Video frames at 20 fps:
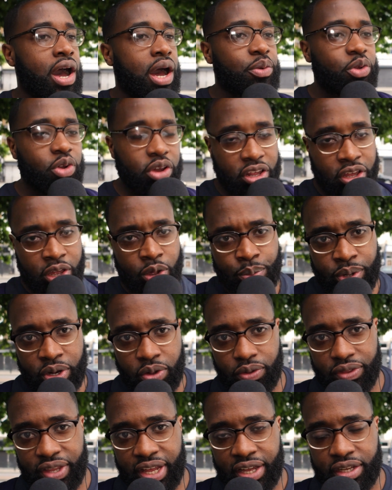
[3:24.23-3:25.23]
I'm not going to
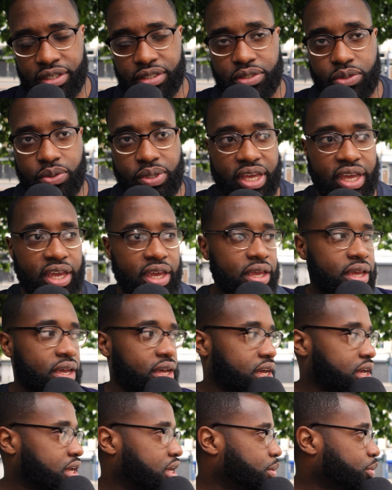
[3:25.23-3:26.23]
comment on that today
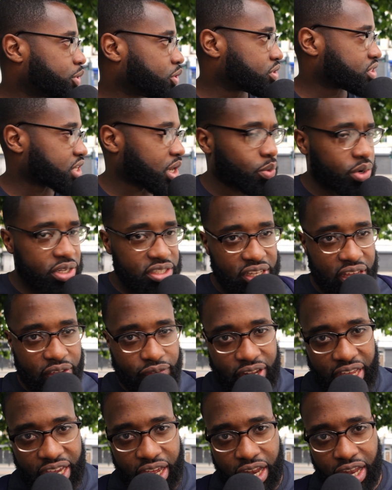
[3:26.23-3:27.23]
uh, because I wanted to
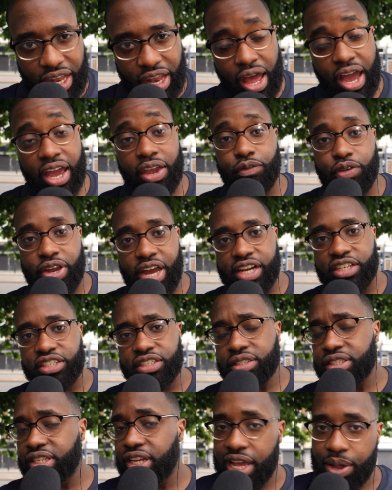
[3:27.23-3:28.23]
give like a live
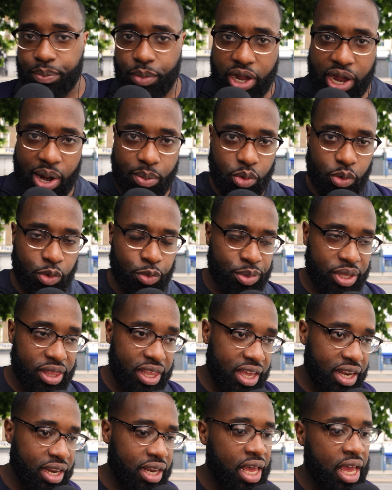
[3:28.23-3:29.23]
reaction. Didn't have my camera on me
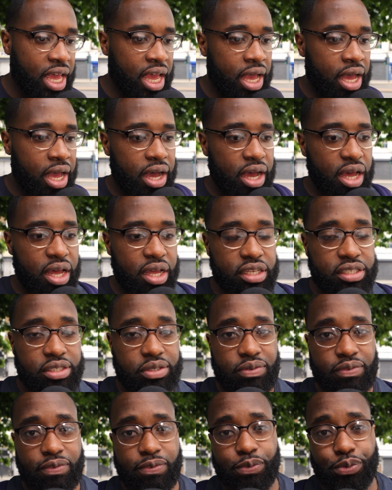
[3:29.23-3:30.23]
then, uh,
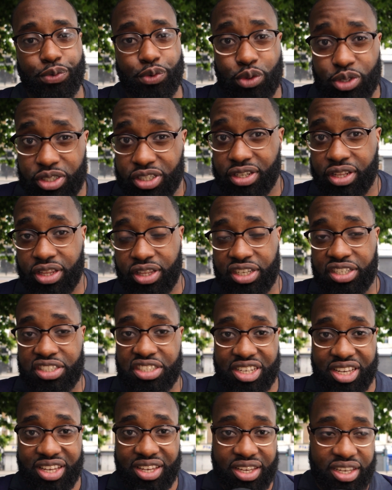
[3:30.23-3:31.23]
so unfortunately,
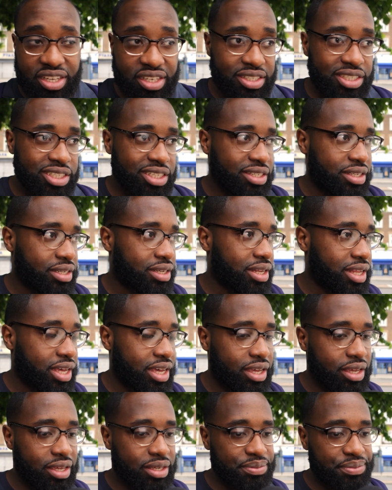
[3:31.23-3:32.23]
Chicken Kitchen
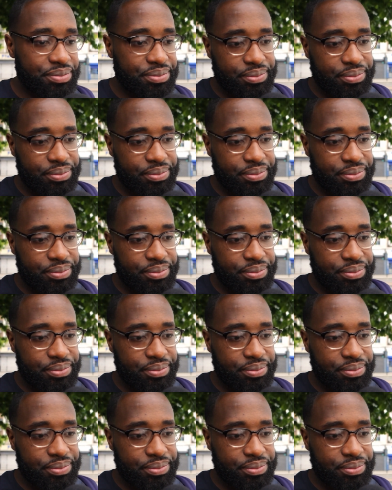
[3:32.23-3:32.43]
like